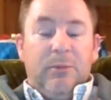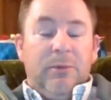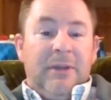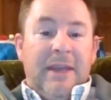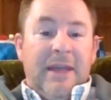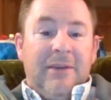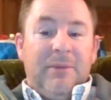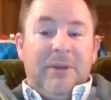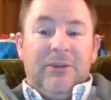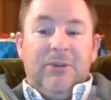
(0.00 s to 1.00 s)
Wouldn't that
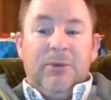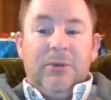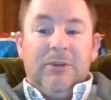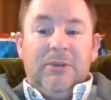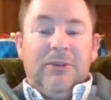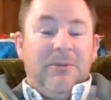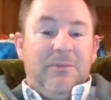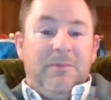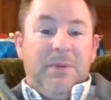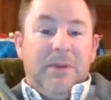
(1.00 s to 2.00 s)
have been cool to have
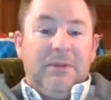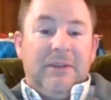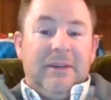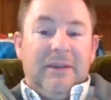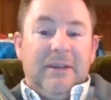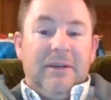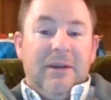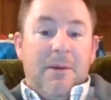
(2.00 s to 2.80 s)
built a